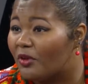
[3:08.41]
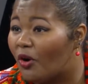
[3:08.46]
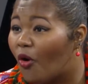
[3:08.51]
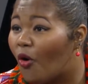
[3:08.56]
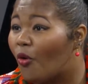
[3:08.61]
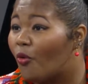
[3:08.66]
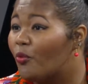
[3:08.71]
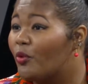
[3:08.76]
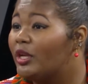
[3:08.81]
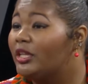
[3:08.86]

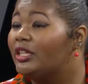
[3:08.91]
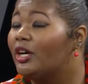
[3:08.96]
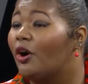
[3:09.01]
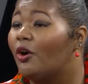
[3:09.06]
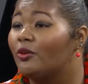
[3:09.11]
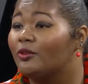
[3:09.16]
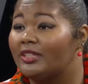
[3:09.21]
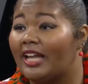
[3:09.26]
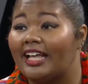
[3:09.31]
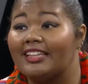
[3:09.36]
Or we
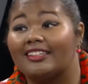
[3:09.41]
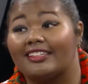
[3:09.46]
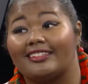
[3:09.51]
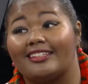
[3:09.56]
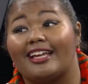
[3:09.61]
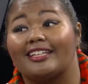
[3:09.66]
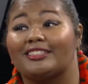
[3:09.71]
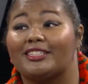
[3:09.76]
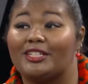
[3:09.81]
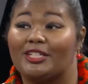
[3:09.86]
don't, not that
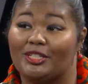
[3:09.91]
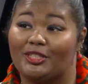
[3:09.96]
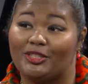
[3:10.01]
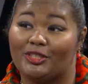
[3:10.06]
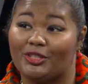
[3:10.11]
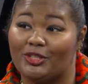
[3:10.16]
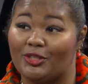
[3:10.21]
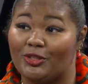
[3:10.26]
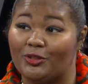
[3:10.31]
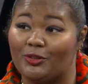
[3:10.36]
that's an
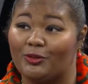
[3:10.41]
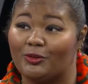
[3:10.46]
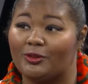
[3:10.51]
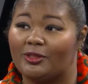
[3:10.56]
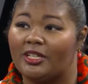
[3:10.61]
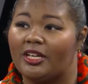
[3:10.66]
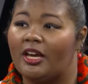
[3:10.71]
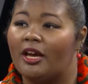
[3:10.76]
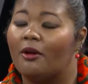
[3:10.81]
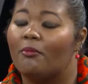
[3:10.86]
excuse,
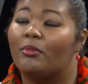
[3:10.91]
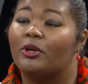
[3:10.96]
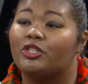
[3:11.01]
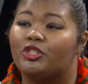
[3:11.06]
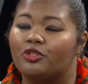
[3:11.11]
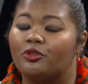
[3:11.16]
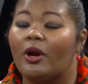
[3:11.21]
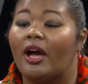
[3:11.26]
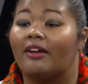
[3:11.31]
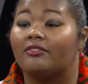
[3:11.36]
but
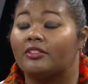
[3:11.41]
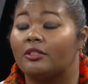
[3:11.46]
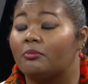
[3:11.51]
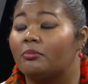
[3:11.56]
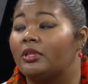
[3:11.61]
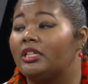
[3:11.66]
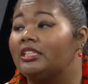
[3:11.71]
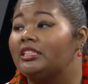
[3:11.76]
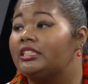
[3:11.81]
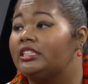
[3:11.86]
you have to
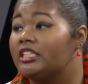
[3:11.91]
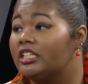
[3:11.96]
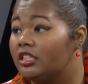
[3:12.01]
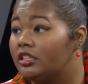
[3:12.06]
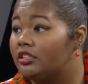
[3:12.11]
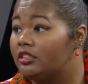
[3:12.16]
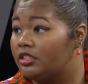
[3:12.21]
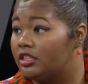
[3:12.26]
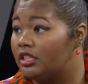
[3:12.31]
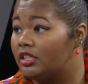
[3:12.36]
be
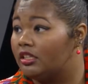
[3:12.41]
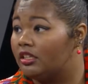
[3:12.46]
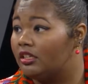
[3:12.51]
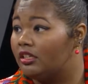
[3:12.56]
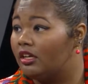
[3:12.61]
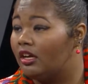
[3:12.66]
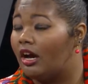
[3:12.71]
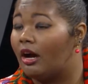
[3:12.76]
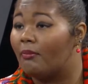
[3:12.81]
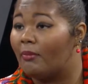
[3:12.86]
diligent
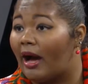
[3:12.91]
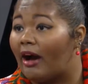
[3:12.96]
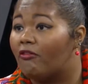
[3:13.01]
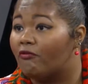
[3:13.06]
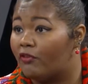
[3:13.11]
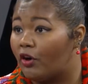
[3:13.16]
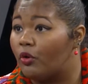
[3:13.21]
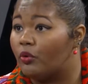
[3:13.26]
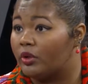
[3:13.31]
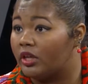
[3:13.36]
about
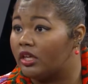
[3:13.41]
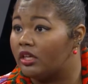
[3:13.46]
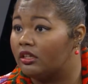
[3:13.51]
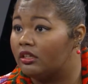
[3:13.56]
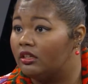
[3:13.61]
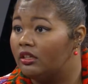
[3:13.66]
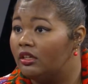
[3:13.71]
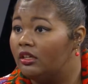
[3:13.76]
voting.